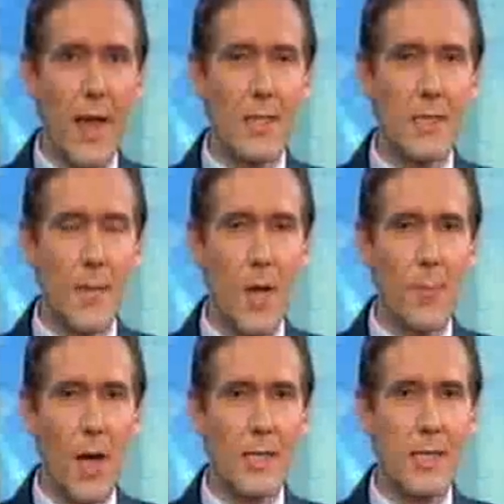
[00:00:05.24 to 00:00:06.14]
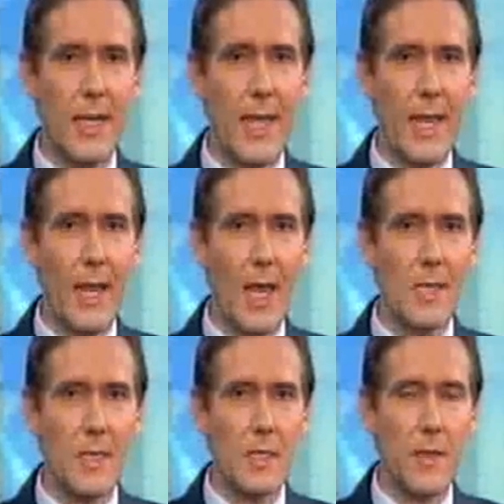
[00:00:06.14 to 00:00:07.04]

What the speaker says: Surveillance. I'm Mark Barton in London.